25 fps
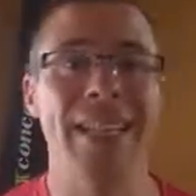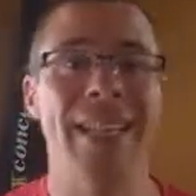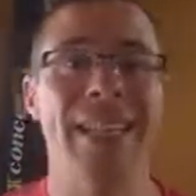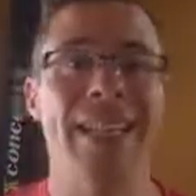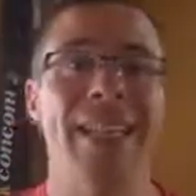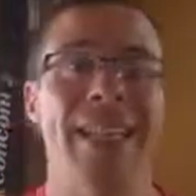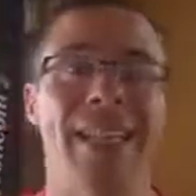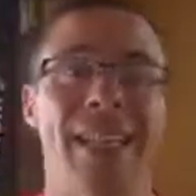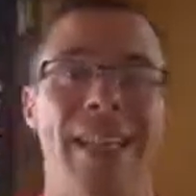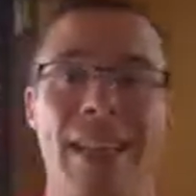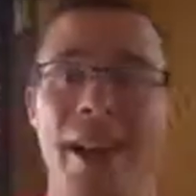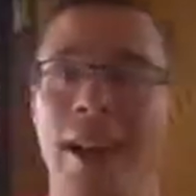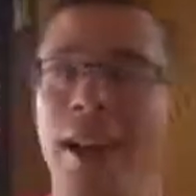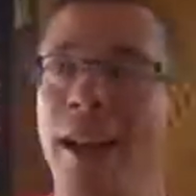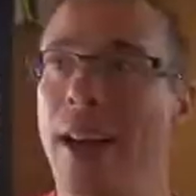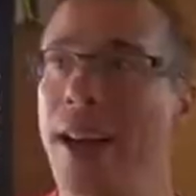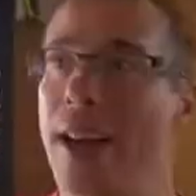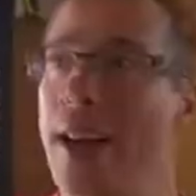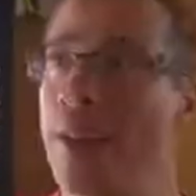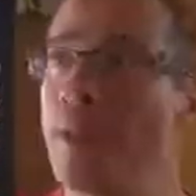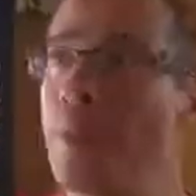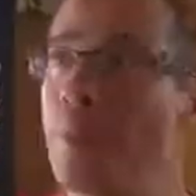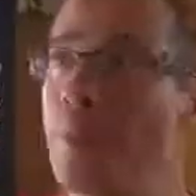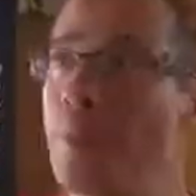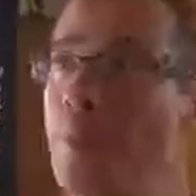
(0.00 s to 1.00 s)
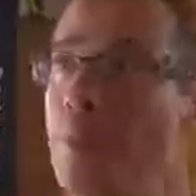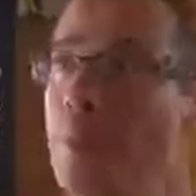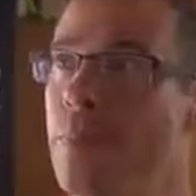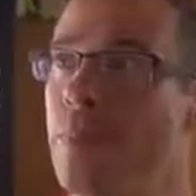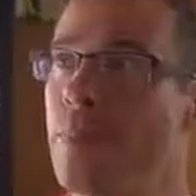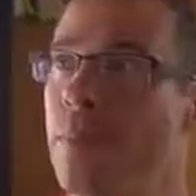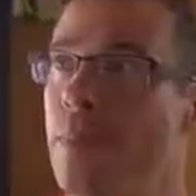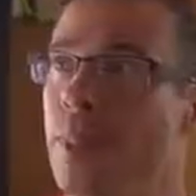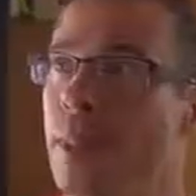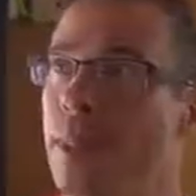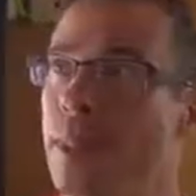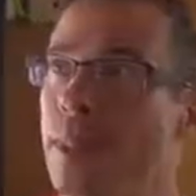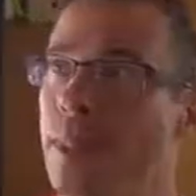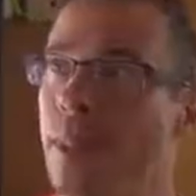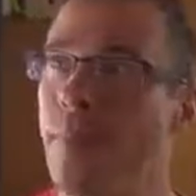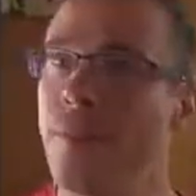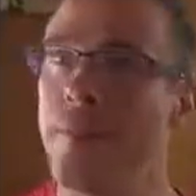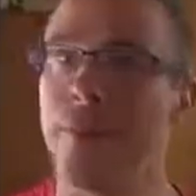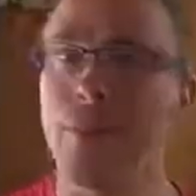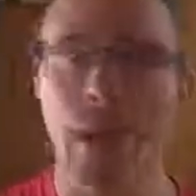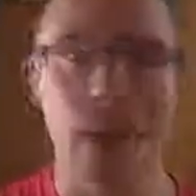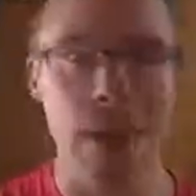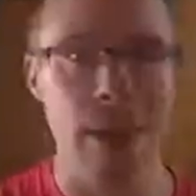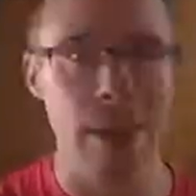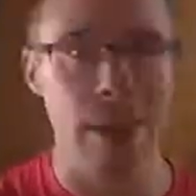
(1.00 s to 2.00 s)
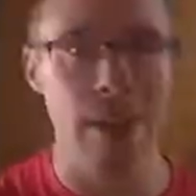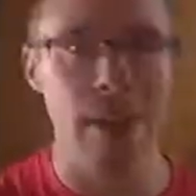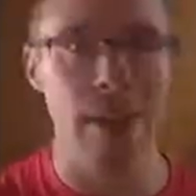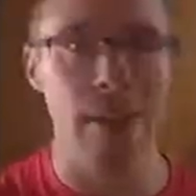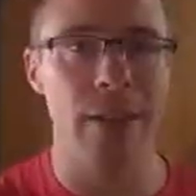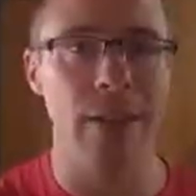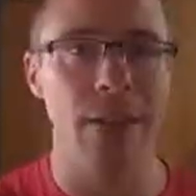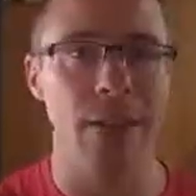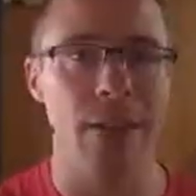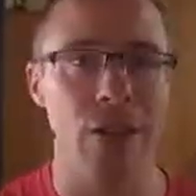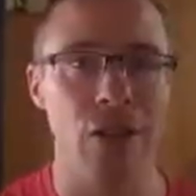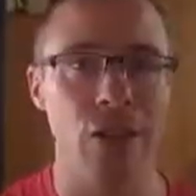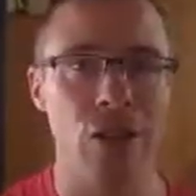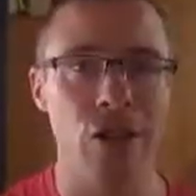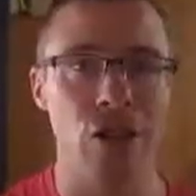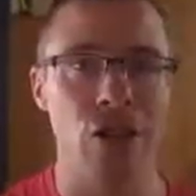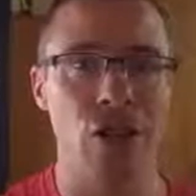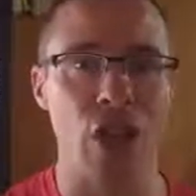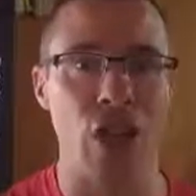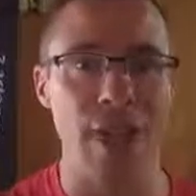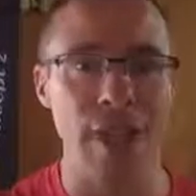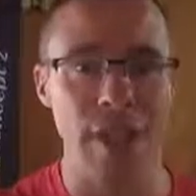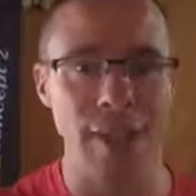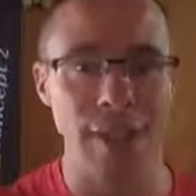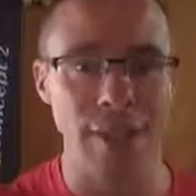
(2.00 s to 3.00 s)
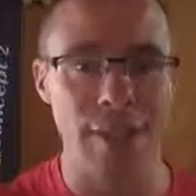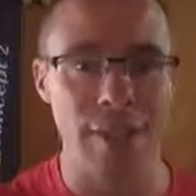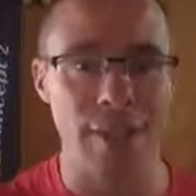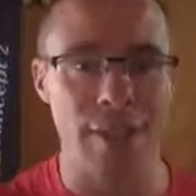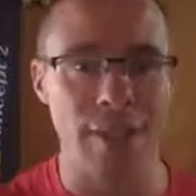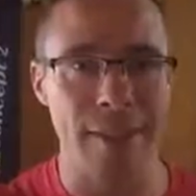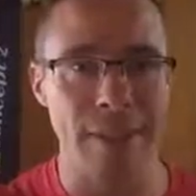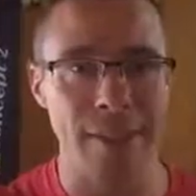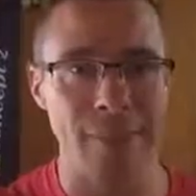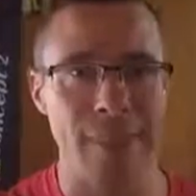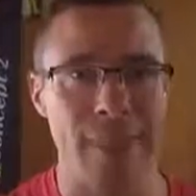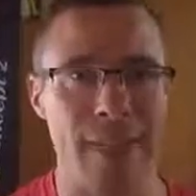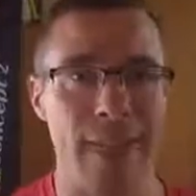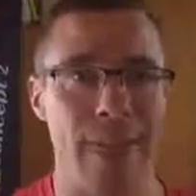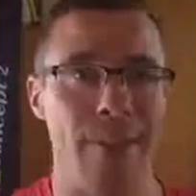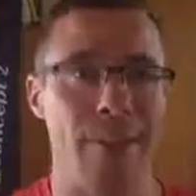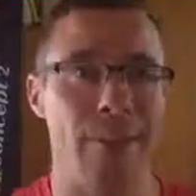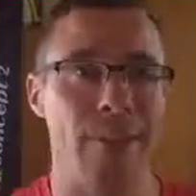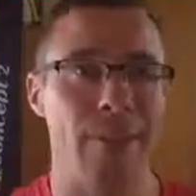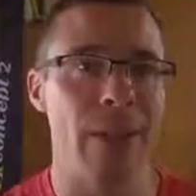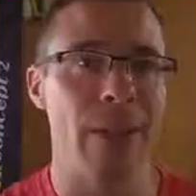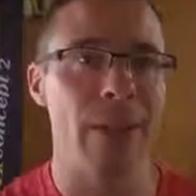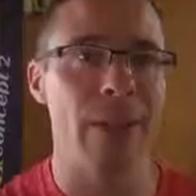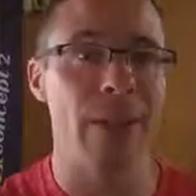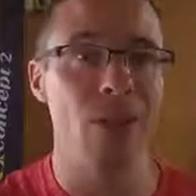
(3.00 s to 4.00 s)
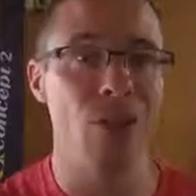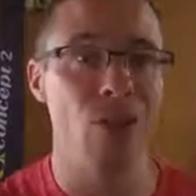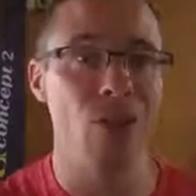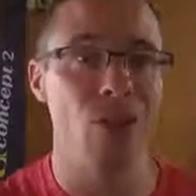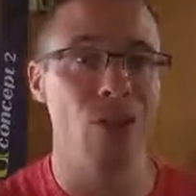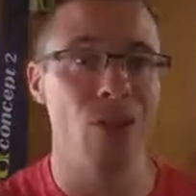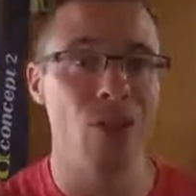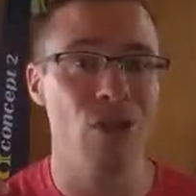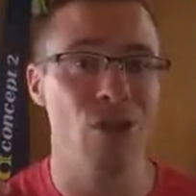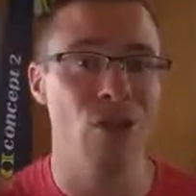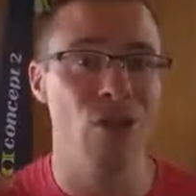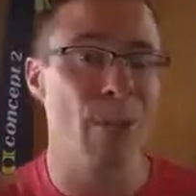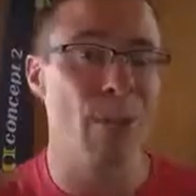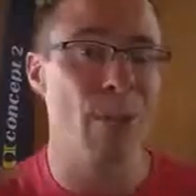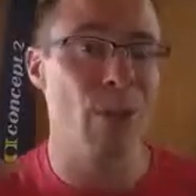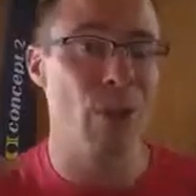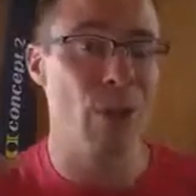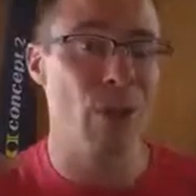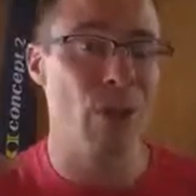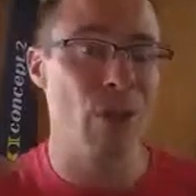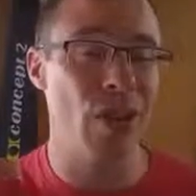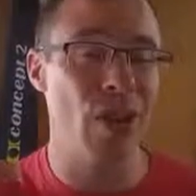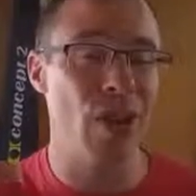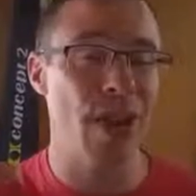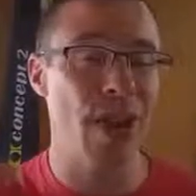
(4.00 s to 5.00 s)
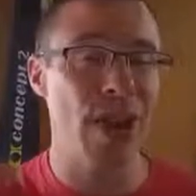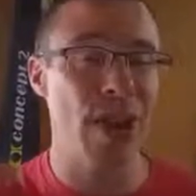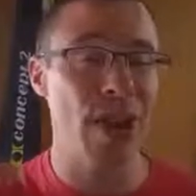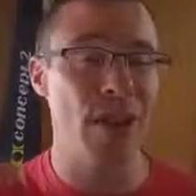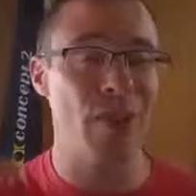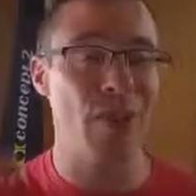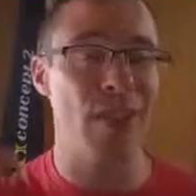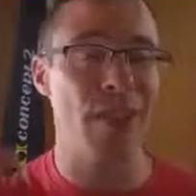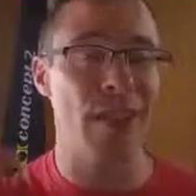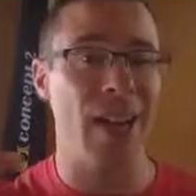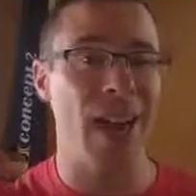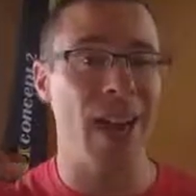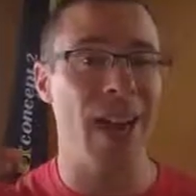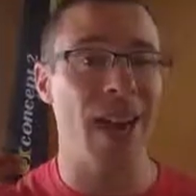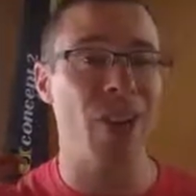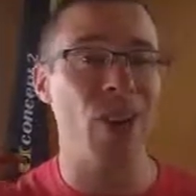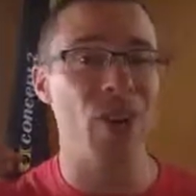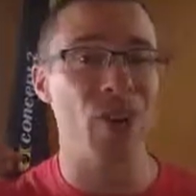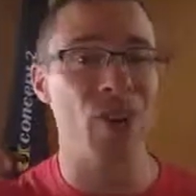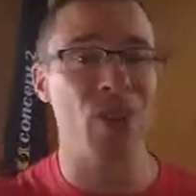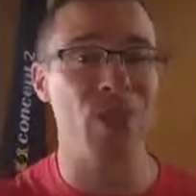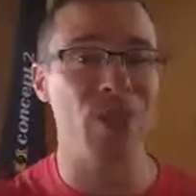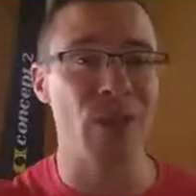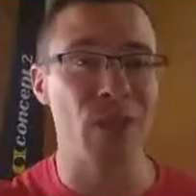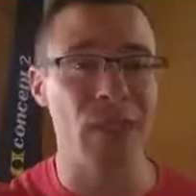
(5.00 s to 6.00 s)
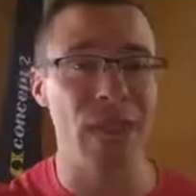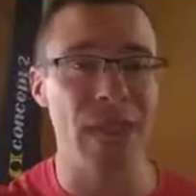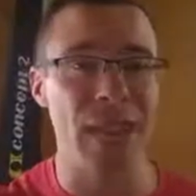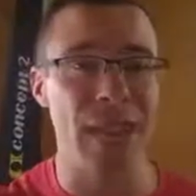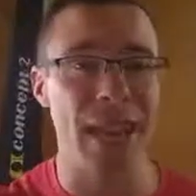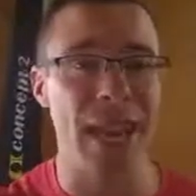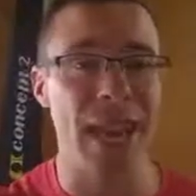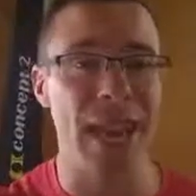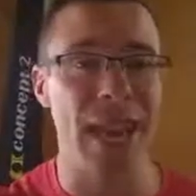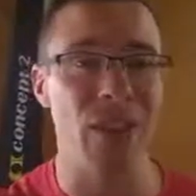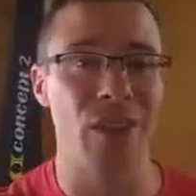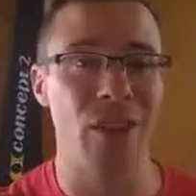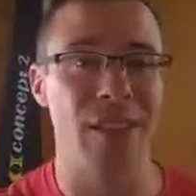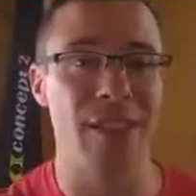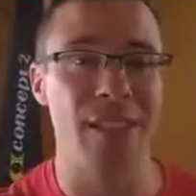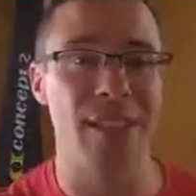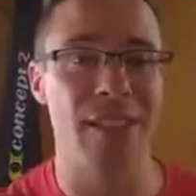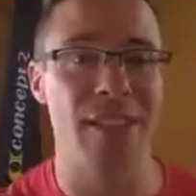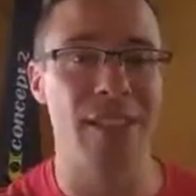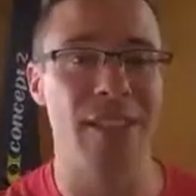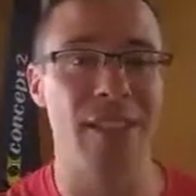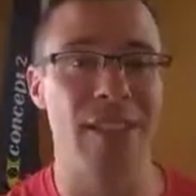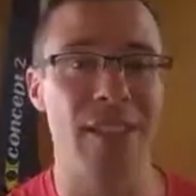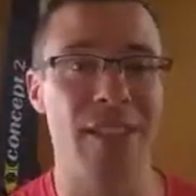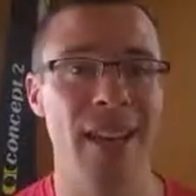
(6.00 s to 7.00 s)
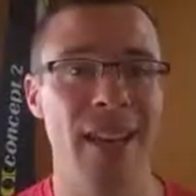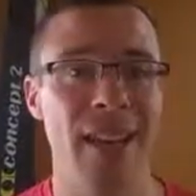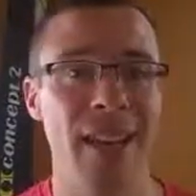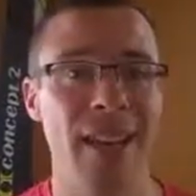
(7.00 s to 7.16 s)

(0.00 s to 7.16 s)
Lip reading: Some variants on genes can mean you can burn up to 150 calories